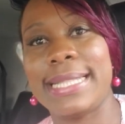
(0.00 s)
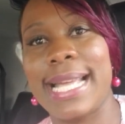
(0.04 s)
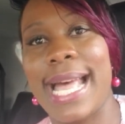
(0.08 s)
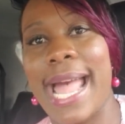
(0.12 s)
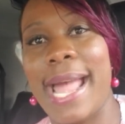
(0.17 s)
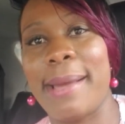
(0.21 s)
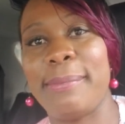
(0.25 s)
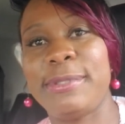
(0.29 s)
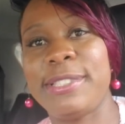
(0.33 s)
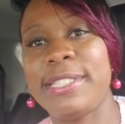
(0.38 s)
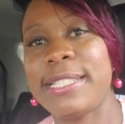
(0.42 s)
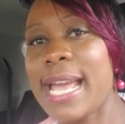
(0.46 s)

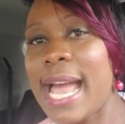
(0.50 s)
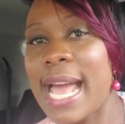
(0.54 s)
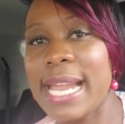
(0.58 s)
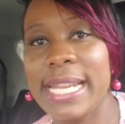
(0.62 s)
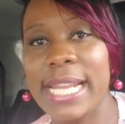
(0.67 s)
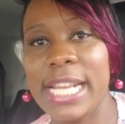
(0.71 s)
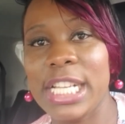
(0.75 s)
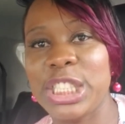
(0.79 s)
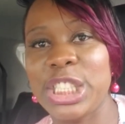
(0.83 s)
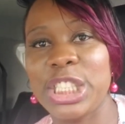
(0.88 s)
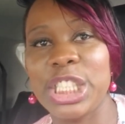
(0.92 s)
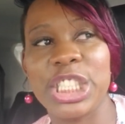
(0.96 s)
time
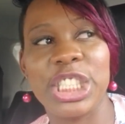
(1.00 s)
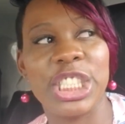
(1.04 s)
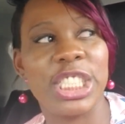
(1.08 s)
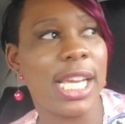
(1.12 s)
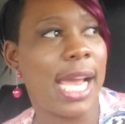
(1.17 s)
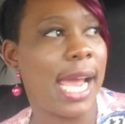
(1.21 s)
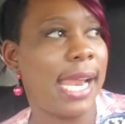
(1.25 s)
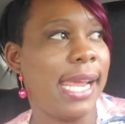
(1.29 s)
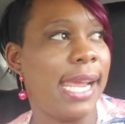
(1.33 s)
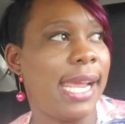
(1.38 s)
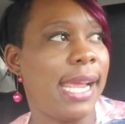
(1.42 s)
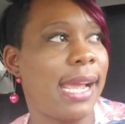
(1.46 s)
chatting,
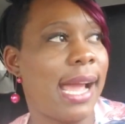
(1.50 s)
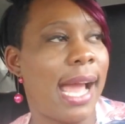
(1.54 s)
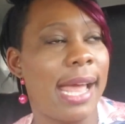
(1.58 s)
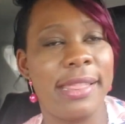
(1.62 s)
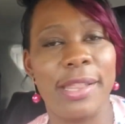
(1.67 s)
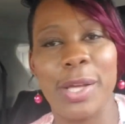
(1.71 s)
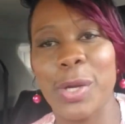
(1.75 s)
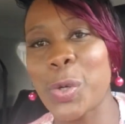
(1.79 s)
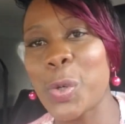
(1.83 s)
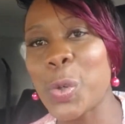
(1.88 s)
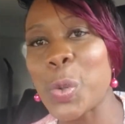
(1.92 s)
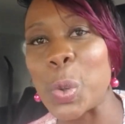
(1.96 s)
chit-chatting
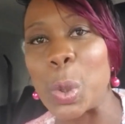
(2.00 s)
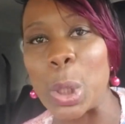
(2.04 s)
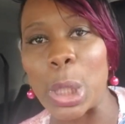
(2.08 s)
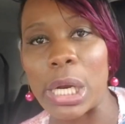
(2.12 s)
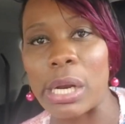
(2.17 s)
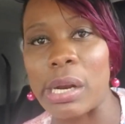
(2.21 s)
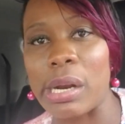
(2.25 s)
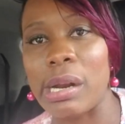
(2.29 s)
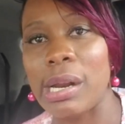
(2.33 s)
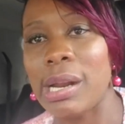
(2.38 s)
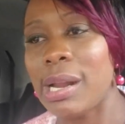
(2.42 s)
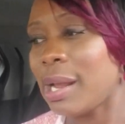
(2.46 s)
at the
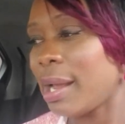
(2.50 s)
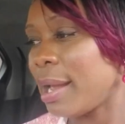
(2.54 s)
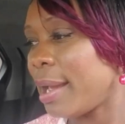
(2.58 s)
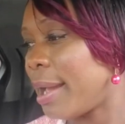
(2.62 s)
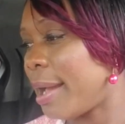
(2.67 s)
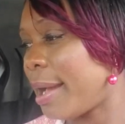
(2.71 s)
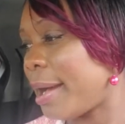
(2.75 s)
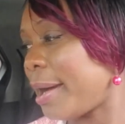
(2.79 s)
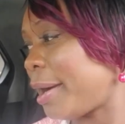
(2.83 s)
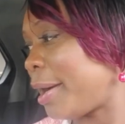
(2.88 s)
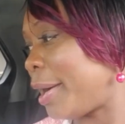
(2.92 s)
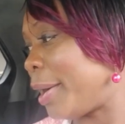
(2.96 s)
cooler,
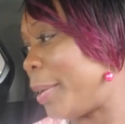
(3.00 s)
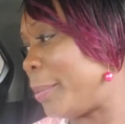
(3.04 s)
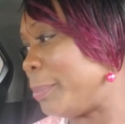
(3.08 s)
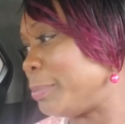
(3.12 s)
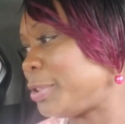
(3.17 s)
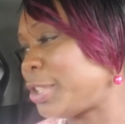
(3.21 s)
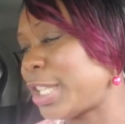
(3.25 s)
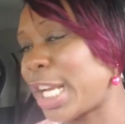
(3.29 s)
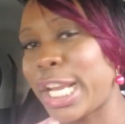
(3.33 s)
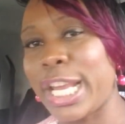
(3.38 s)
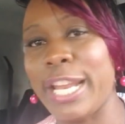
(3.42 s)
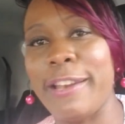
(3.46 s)

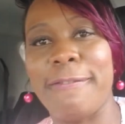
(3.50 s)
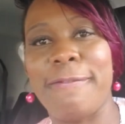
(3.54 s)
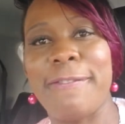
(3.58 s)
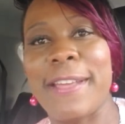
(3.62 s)
um, checking